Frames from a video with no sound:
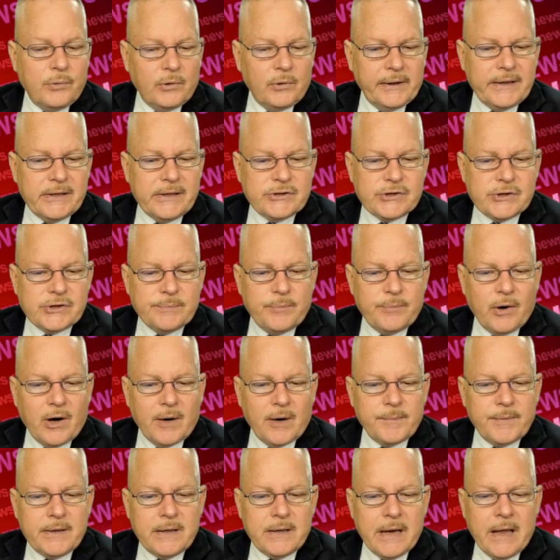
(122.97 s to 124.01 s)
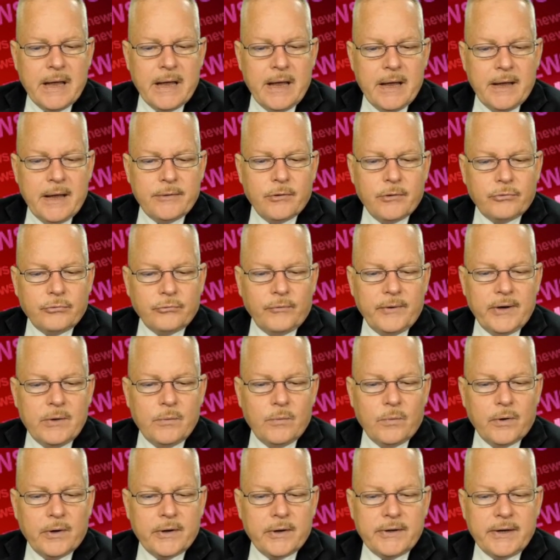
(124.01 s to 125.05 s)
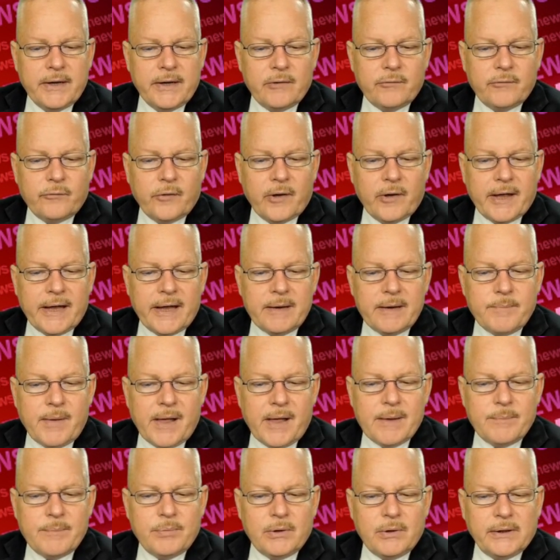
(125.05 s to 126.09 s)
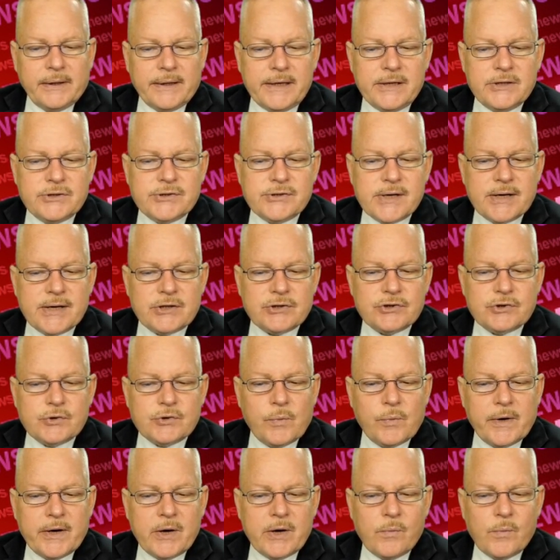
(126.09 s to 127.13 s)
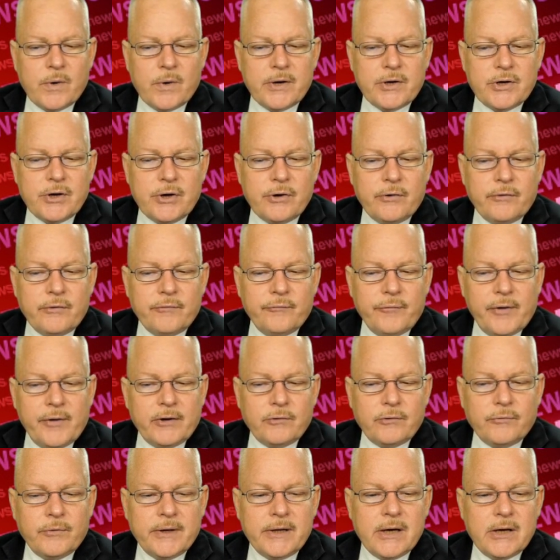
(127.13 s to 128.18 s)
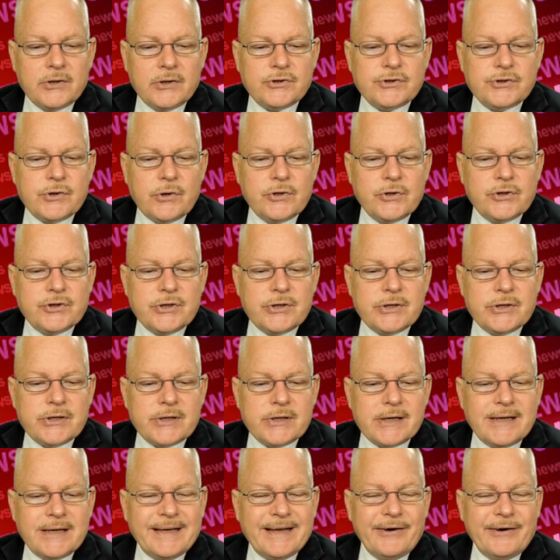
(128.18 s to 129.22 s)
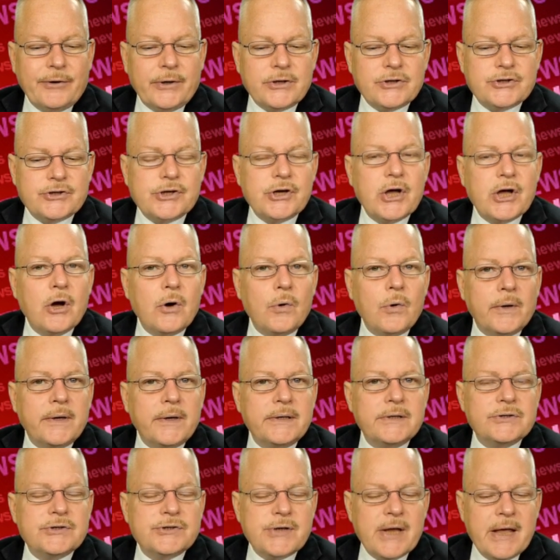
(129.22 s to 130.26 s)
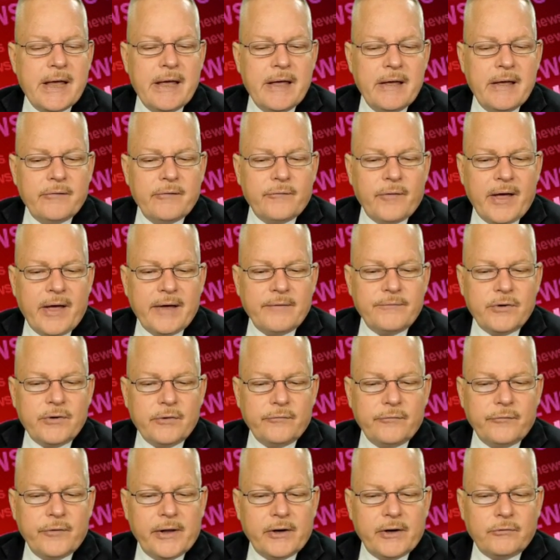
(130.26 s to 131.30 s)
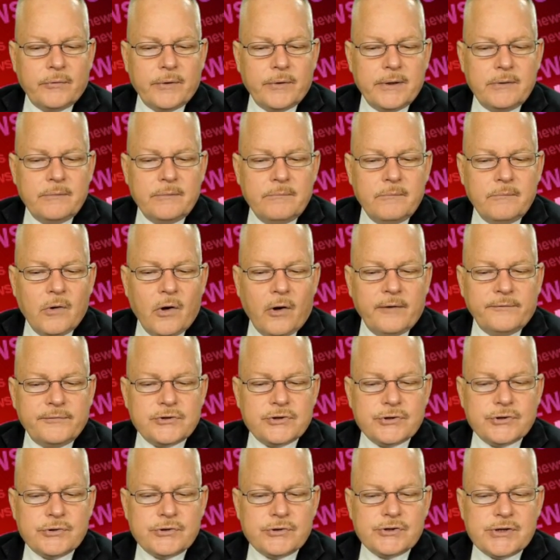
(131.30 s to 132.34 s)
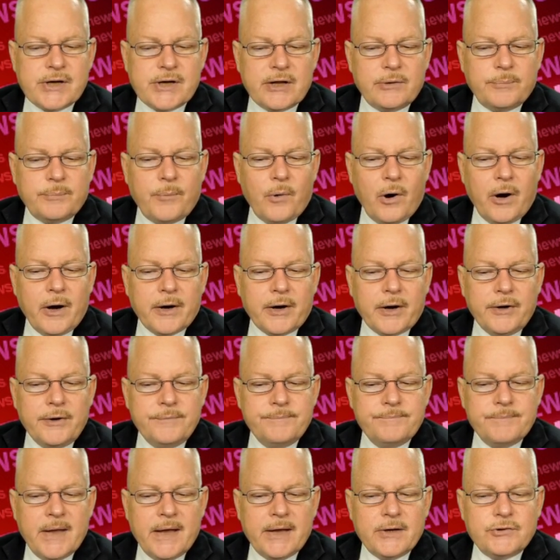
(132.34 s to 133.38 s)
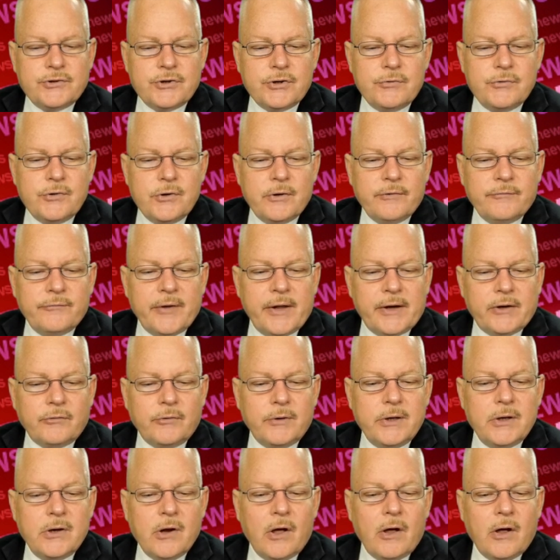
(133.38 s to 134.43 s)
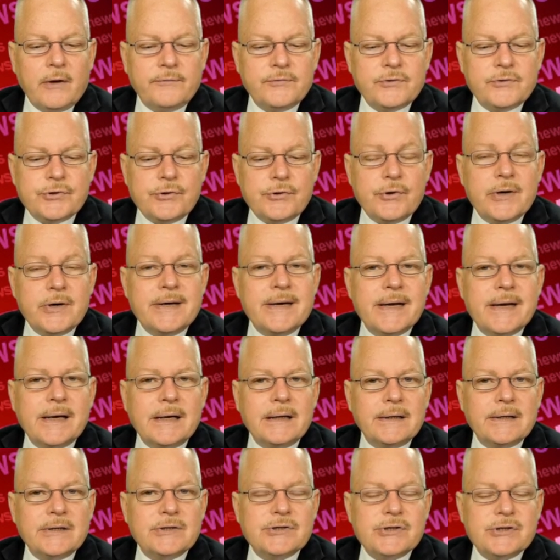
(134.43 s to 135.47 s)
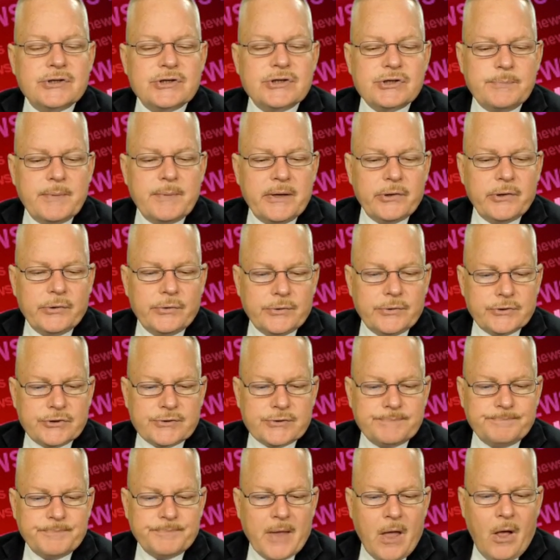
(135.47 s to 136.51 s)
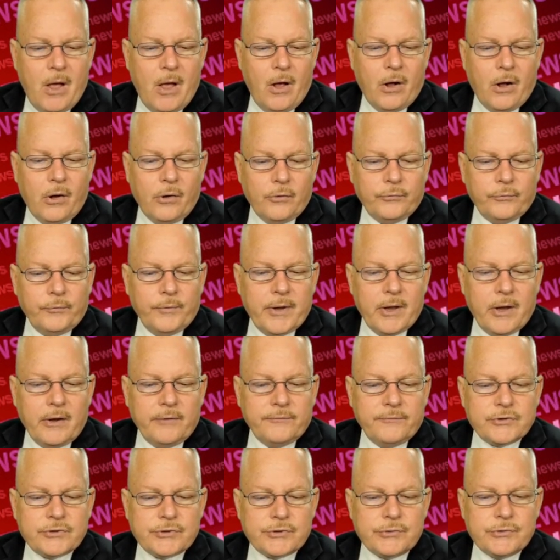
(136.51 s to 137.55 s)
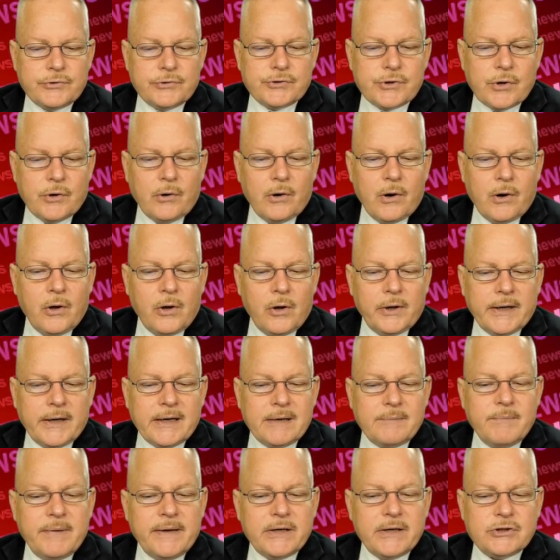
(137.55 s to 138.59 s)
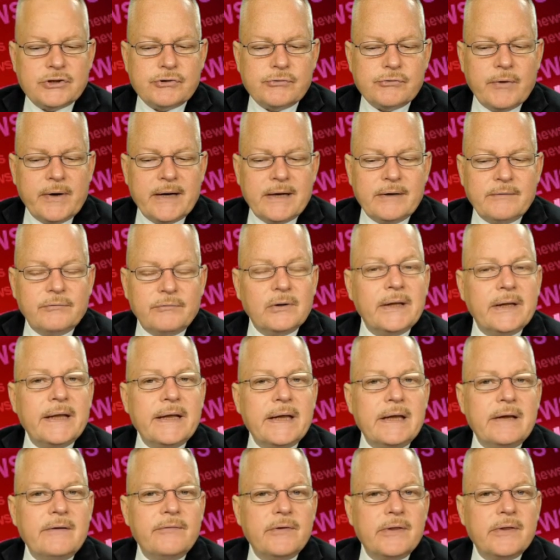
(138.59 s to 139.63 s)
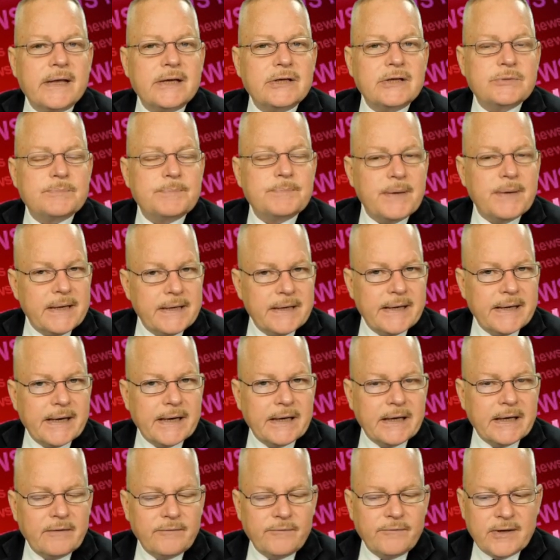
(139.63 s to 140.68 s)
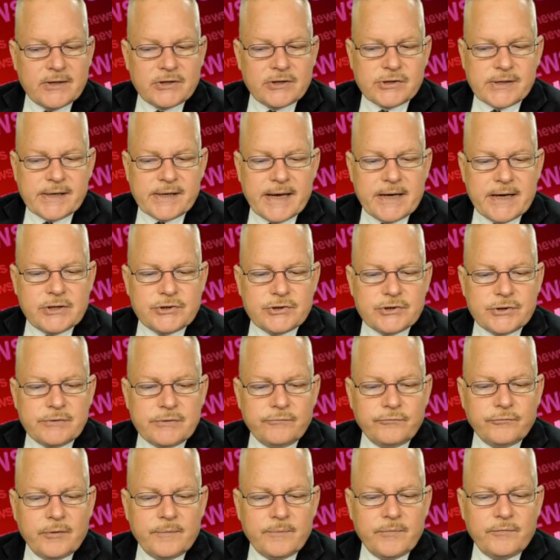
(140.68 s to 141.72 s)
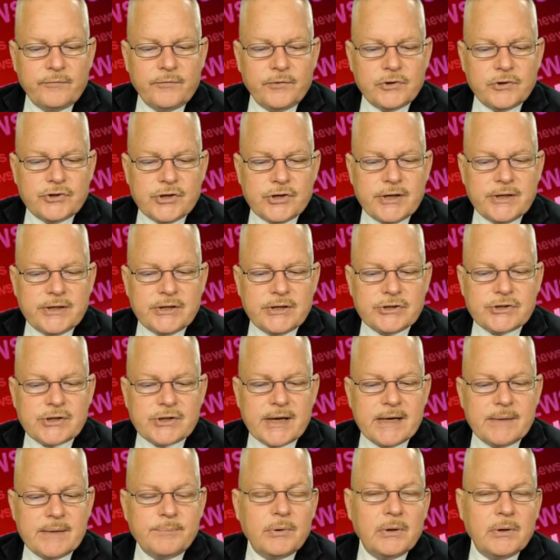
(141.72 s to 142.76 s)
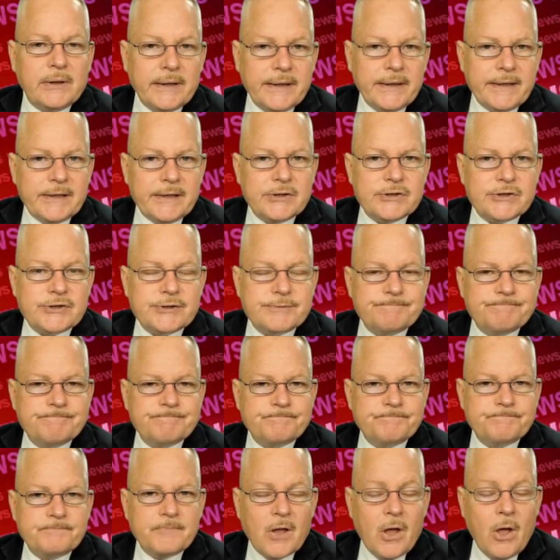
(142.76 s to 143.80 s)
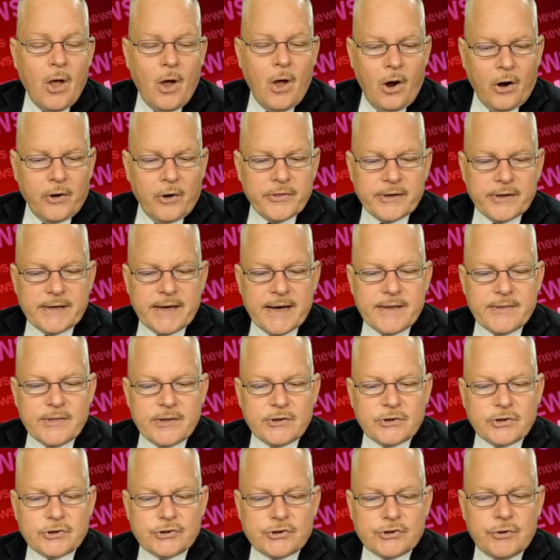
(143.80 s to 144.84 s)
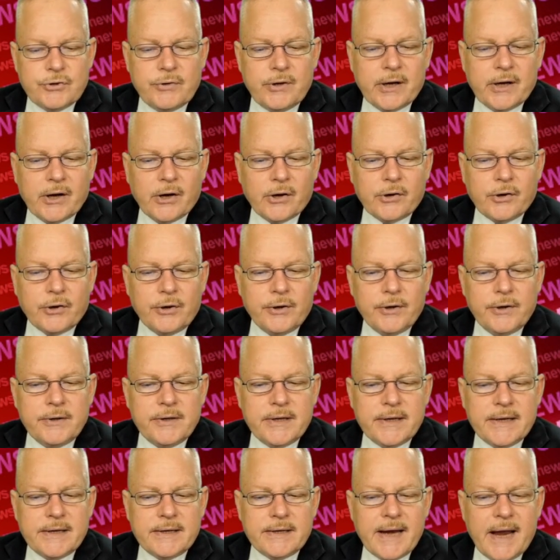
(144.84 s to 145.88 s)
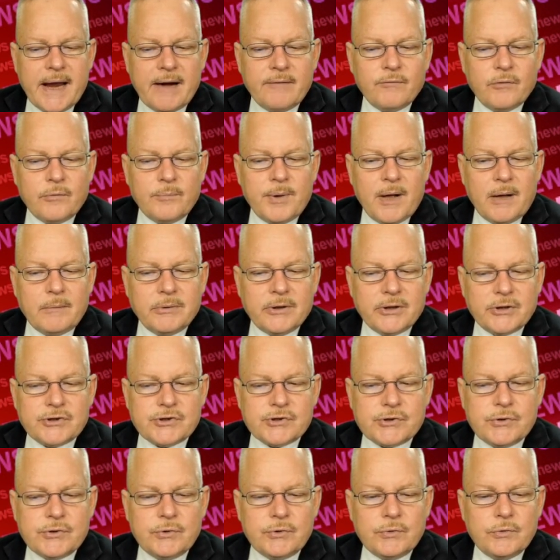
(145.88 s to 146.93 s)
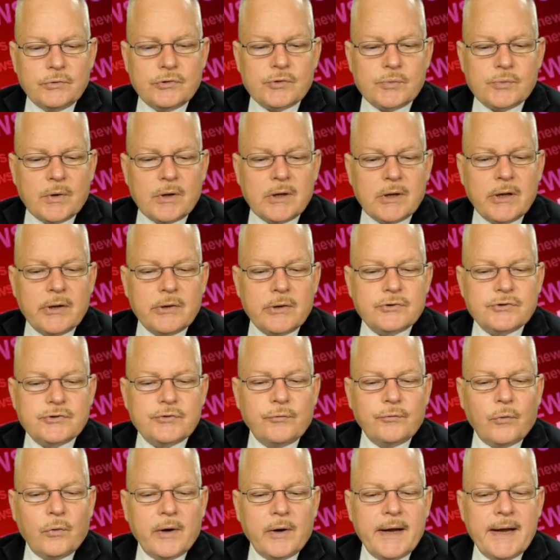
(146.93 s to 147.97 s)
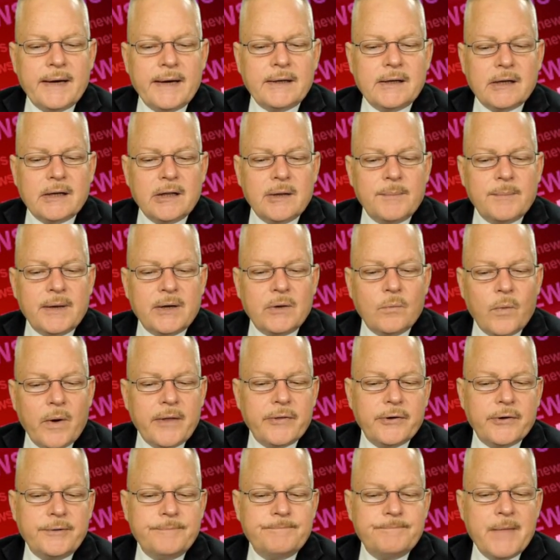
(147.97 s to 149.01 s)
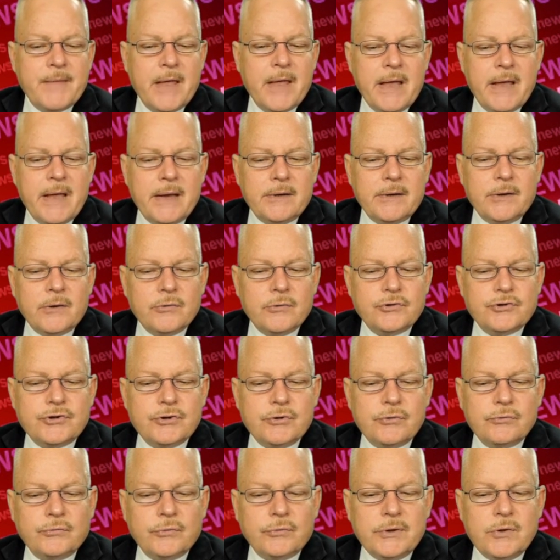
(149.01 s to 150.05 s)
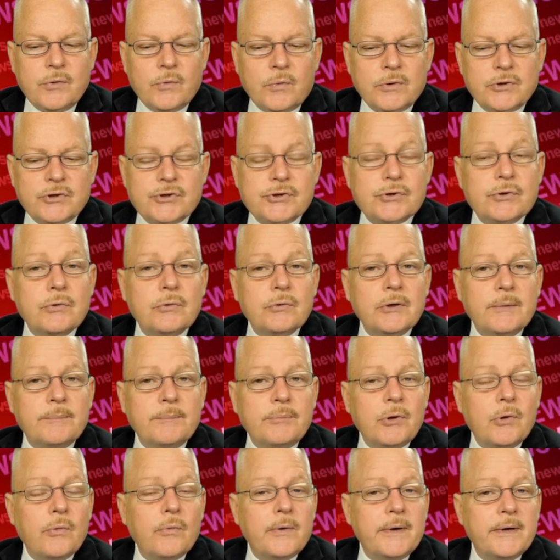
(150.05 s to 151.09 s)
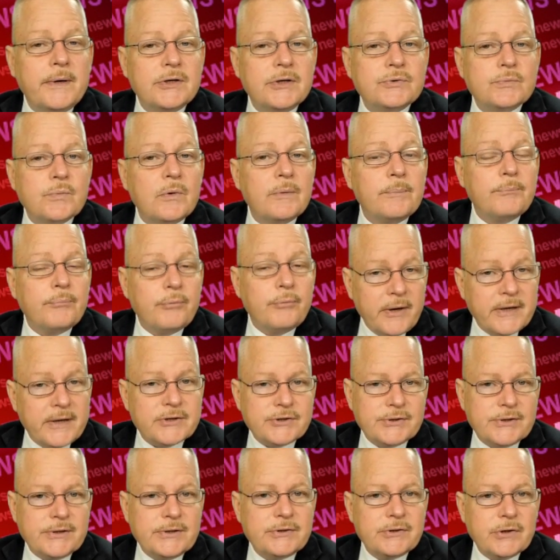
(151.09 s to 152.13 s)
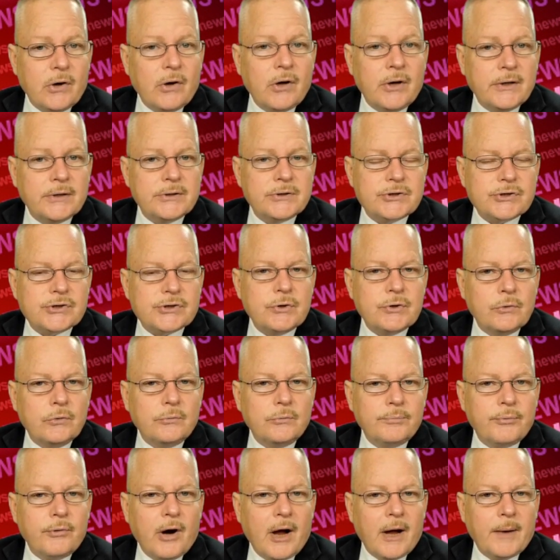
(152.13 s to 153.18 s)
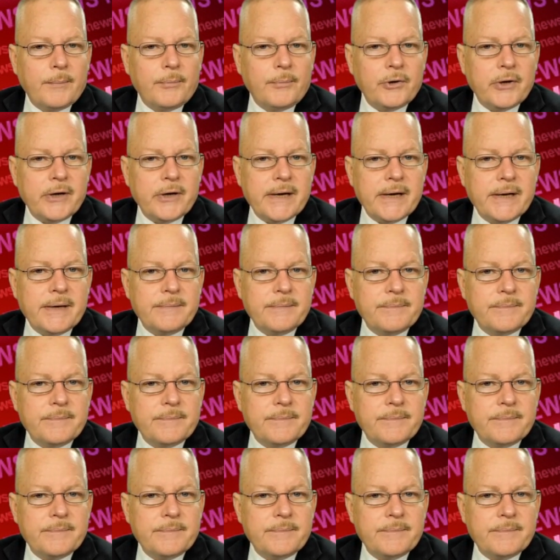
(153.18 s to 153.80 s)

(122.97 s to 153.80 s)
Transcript: Police Department. The three were identified by police as 21 year veteran Sergeant Clarence Goins, five year veteran, Officer Seth Parker, and two year veteran, Officer Nicholas Smithers. All three officers are on administrative leave, and that's pending an investigation from the Virginia State Police. On the day that the shooting occurred, the Danville Public Schools were closed for inclement weather. No children or school employees were present on school property.